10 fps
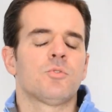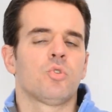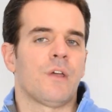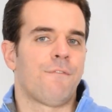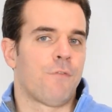
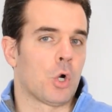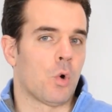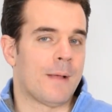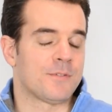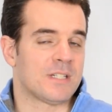to the
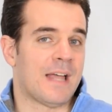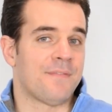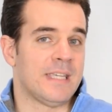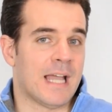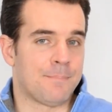follow-ups
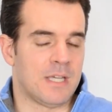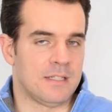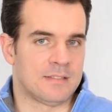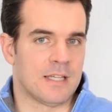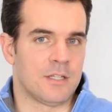and the
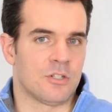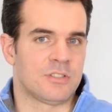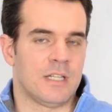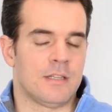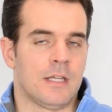updates that you're
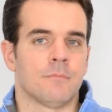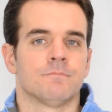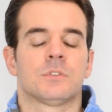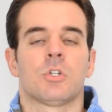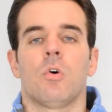sending,
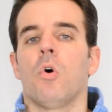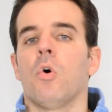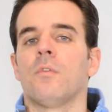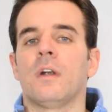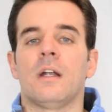so
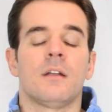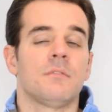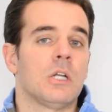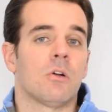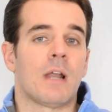over,
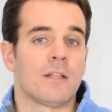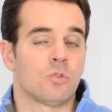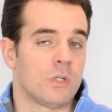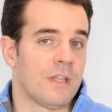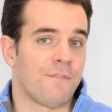like
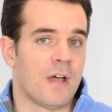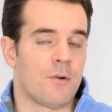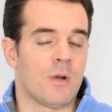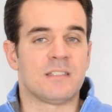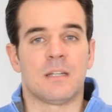during the
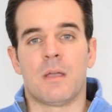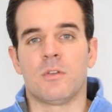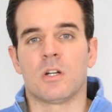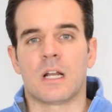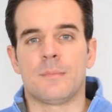fundraising, maybe
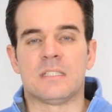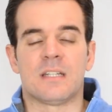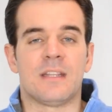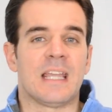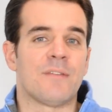you're going to be
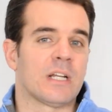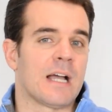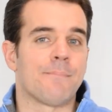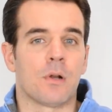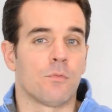sending every
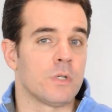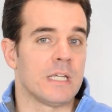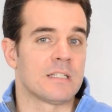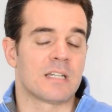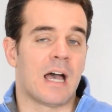couple of
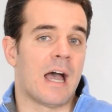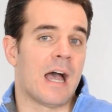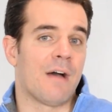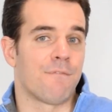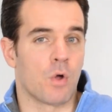weeks
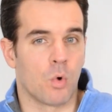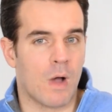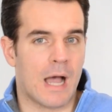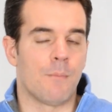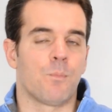a
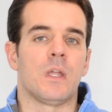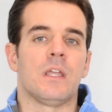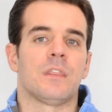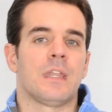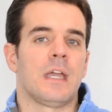follow-up
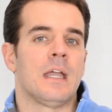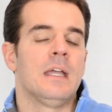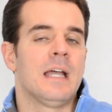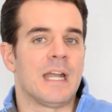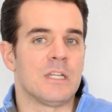with a
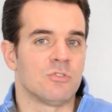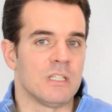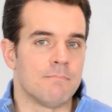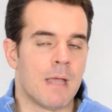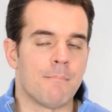new
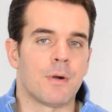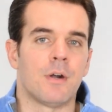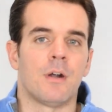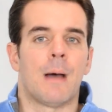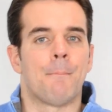team
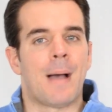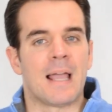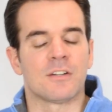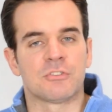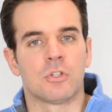member, a
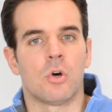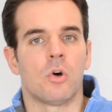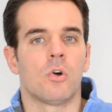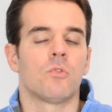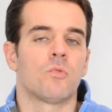
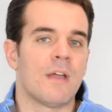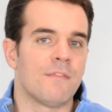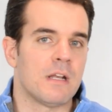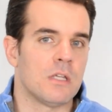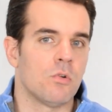milestone,
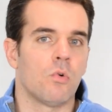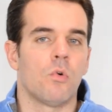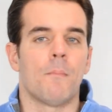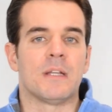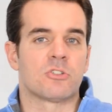
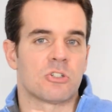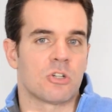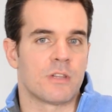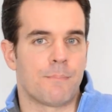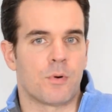revenue, mentions
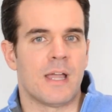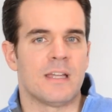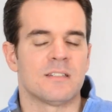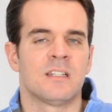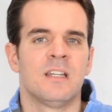on the
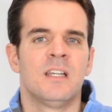press.